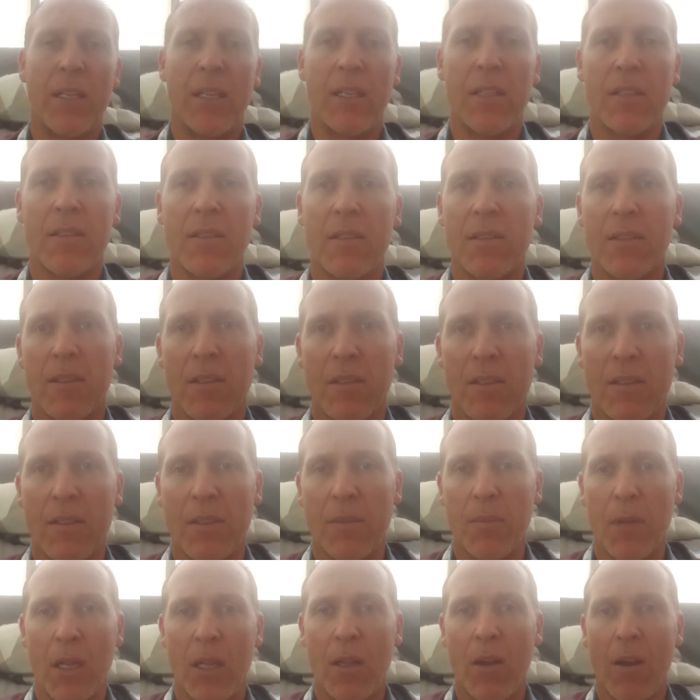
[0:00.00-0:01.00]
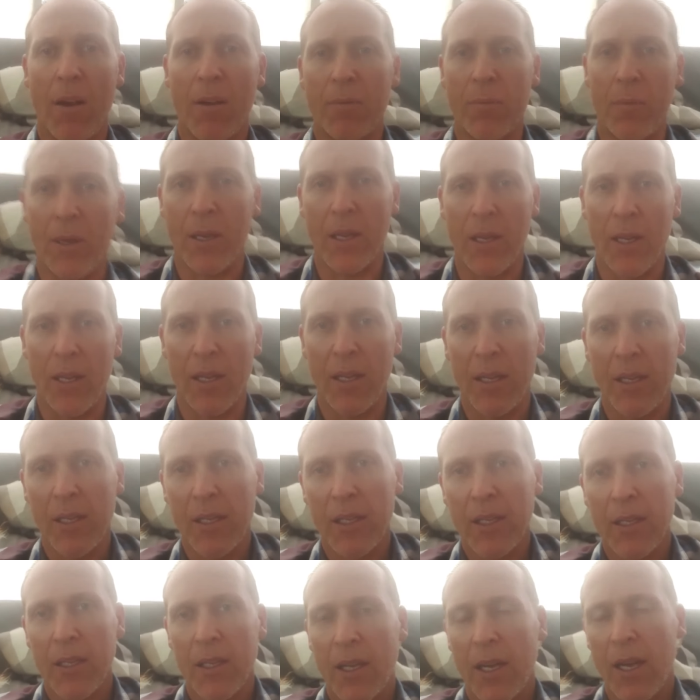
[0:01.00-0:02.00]
instances in my life where
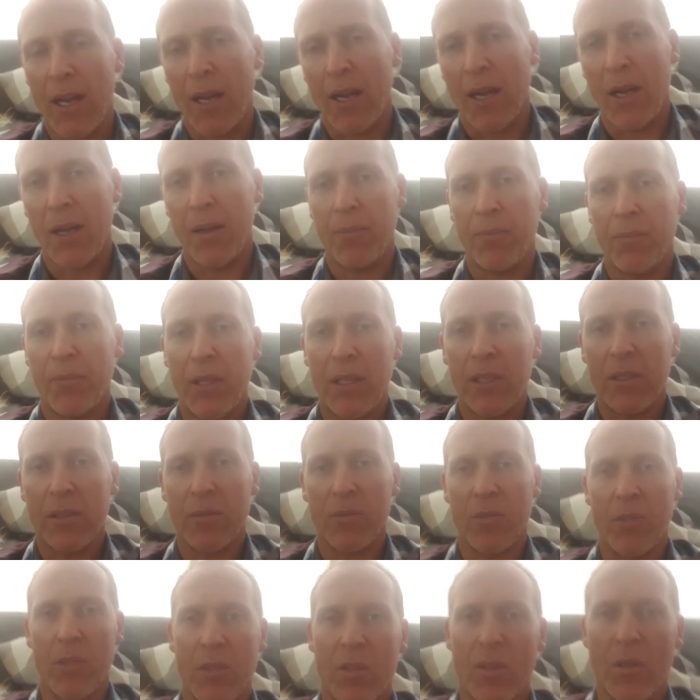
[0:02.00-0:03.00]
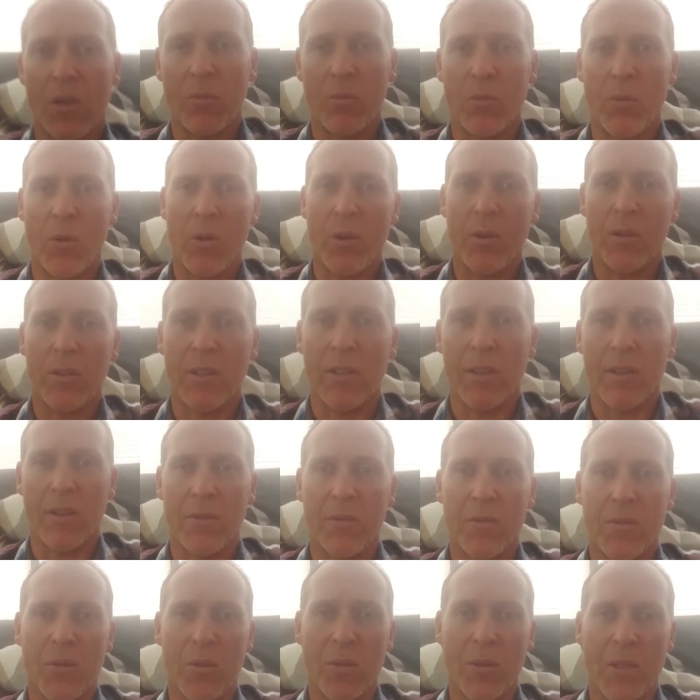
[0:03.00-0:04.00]
um, things have just not worked and
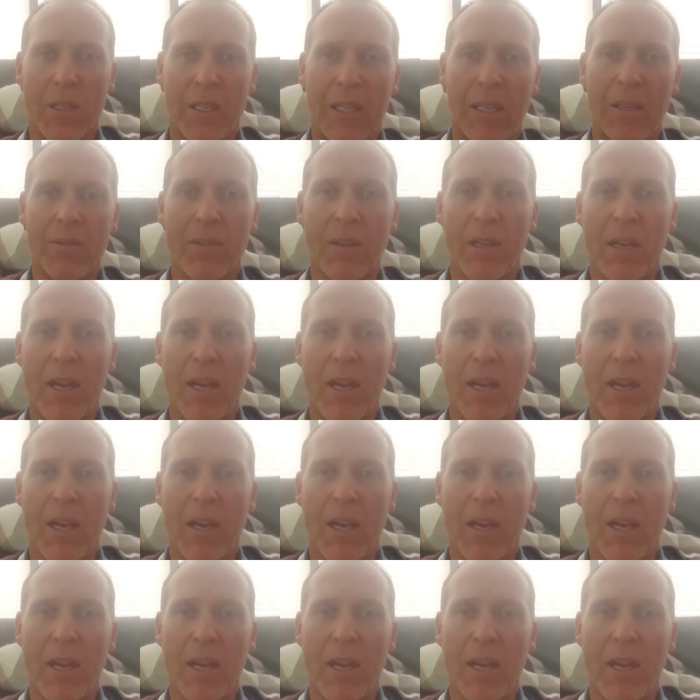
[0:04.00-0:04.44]
I've sort of given